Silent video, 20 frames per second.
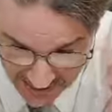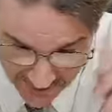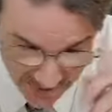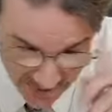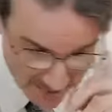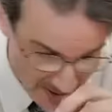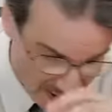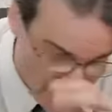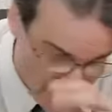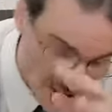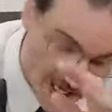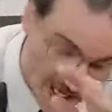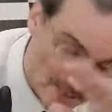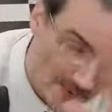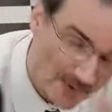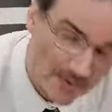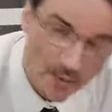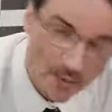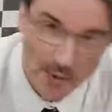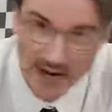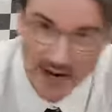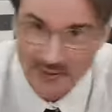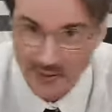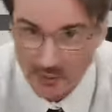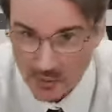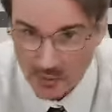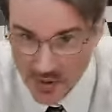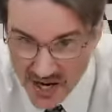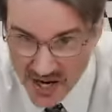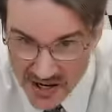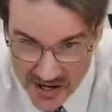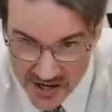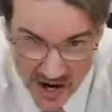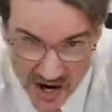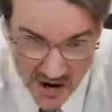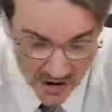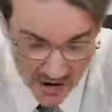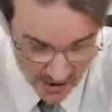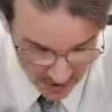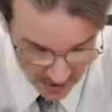That means keeping them away from
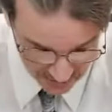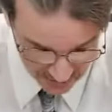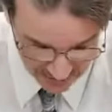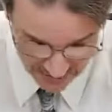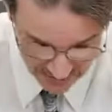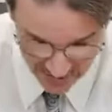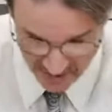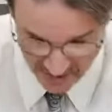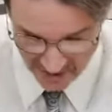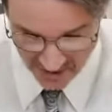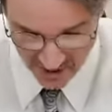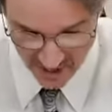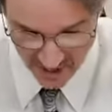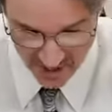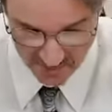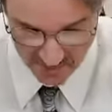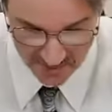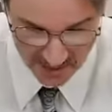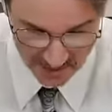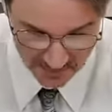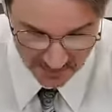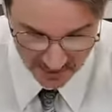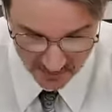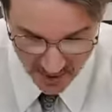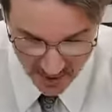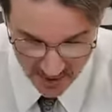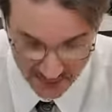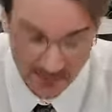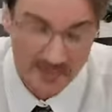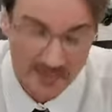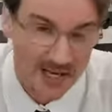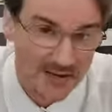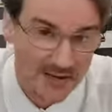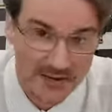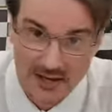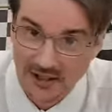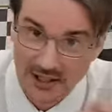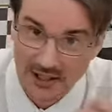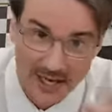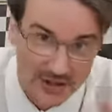windows, keeping them away from
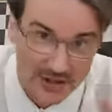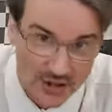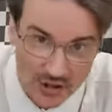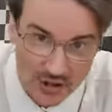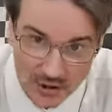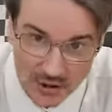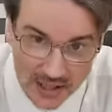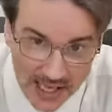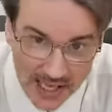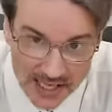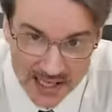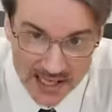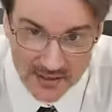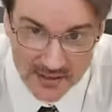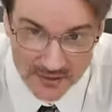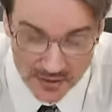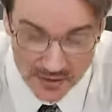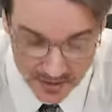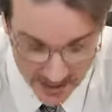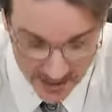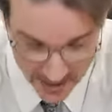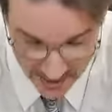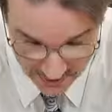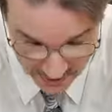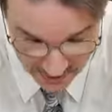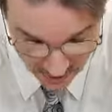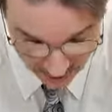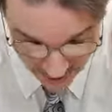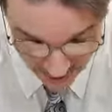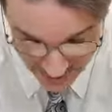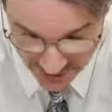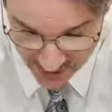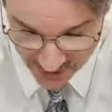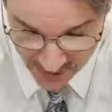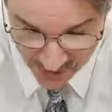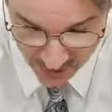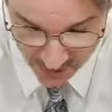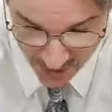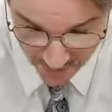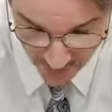even electrical lighting if you can. So light
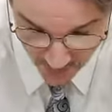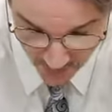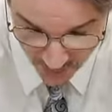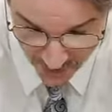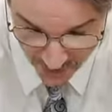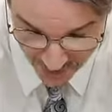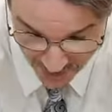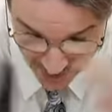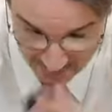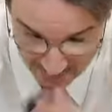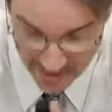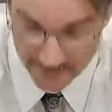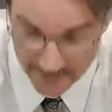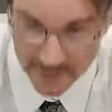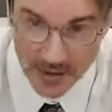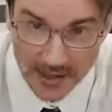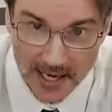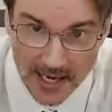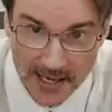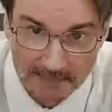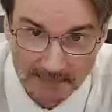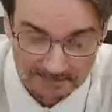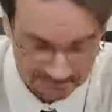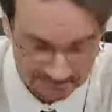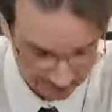is your #1 enemy. Okay.